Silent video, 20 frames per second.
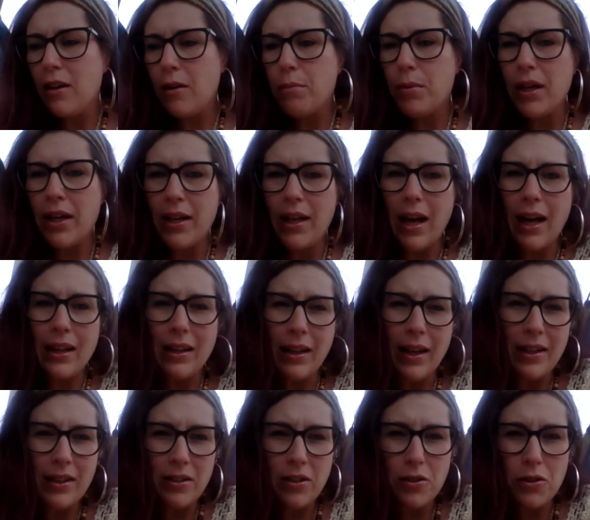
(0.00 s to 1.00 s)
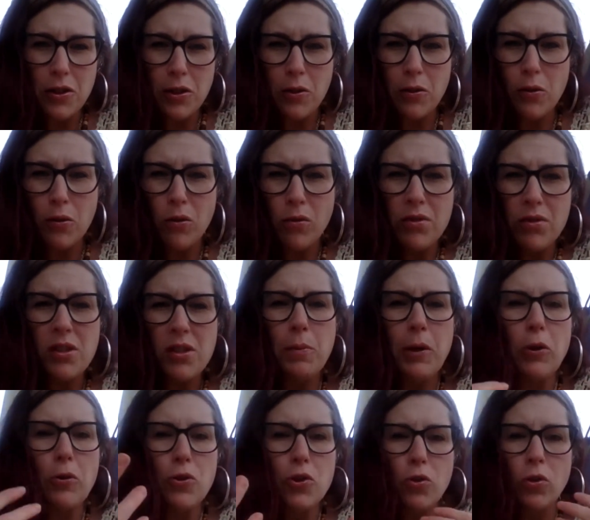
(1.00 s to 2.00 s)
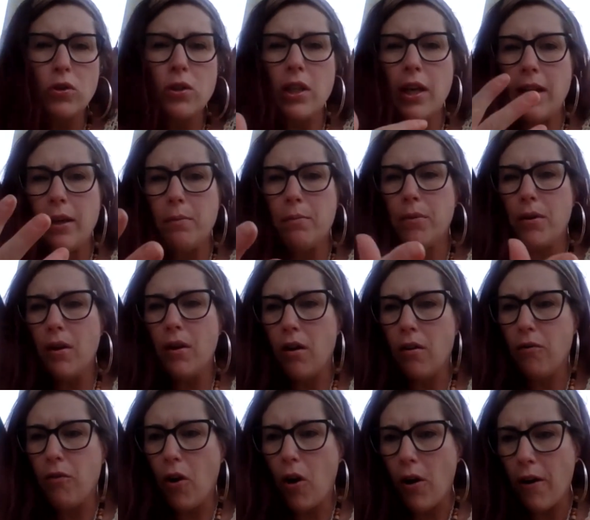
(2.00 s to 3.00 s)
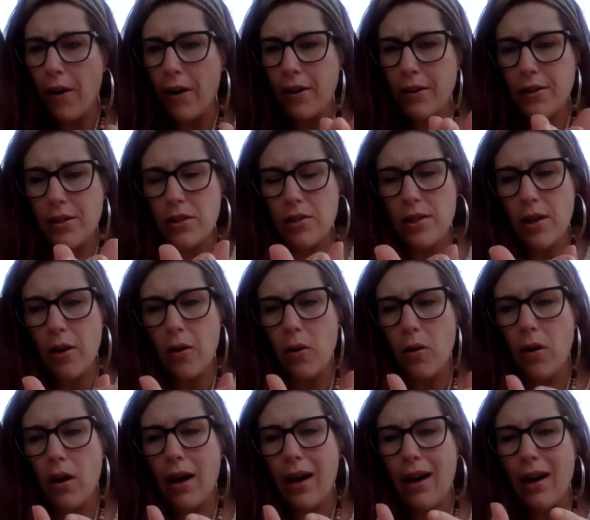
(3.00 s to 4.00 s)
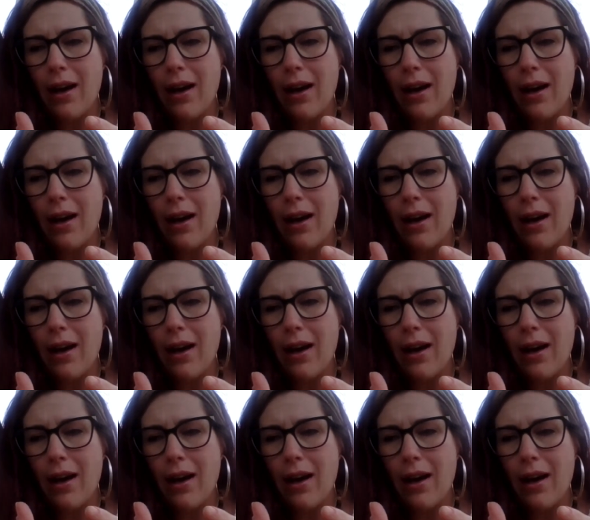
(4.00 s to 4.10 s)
But I like to do spiritual type of art, so